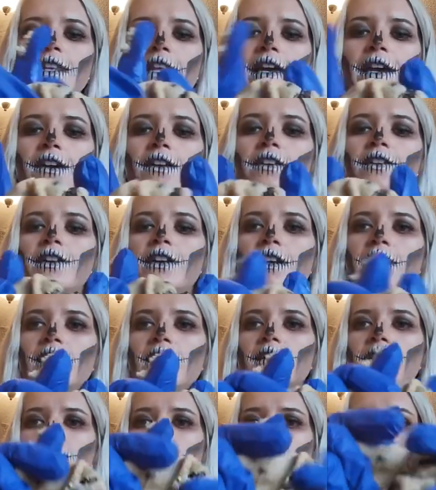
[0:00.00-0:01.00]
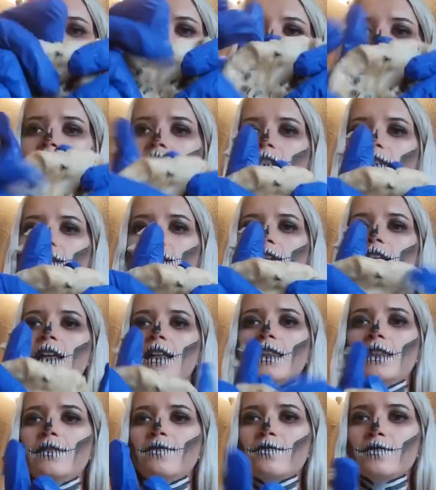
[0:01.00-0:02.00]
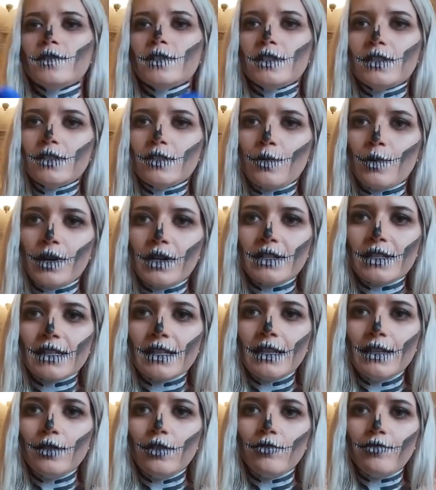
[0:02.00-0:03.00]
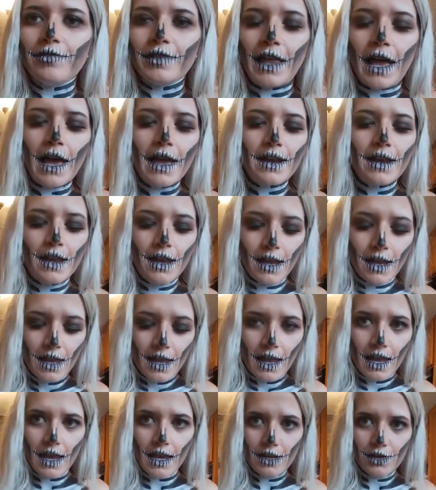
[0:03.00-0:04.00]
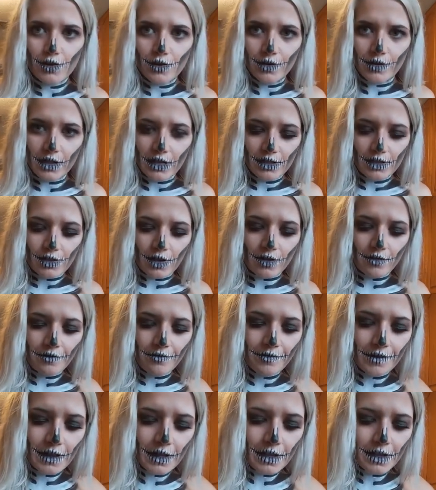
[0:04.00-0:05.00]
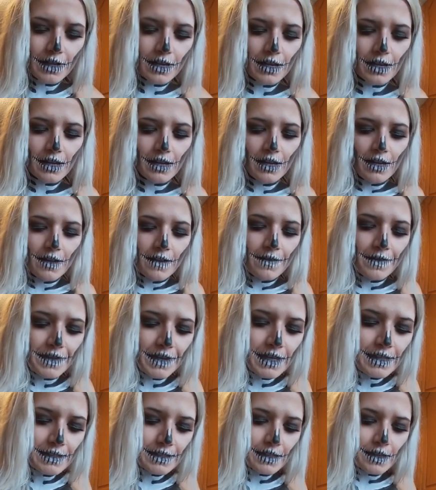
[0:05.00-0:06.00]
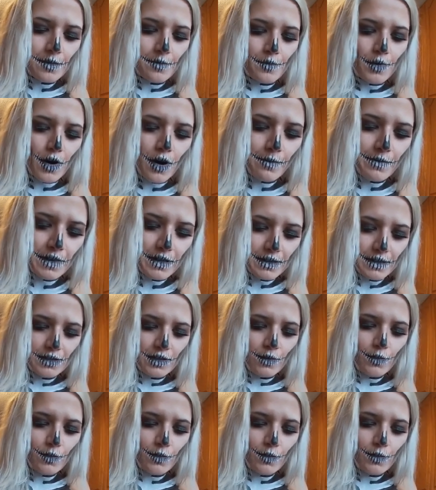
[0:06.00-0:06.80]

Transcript: layer, you're gonna squeeze it to where it's a little flat, and you're gonna start filling these compartments.